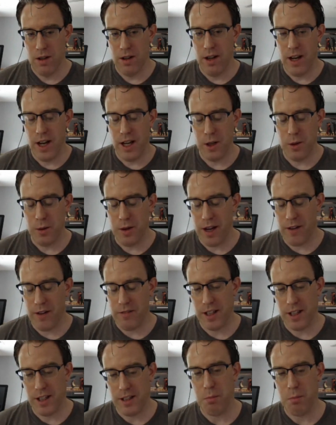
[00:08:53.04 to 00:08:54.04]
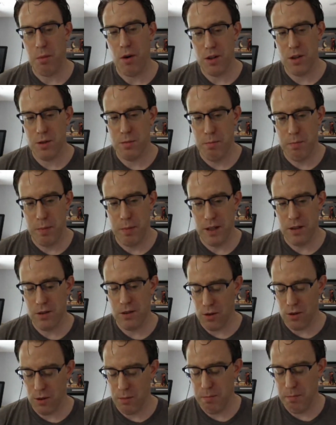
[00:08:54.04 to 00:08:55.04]
and you would have to get the parts
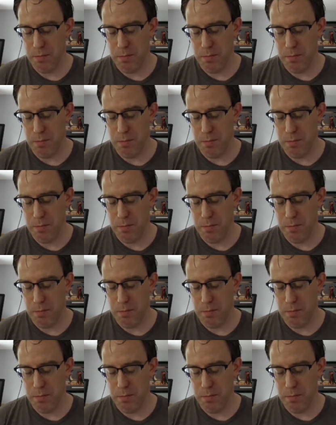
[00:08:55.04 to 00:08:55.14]
bent or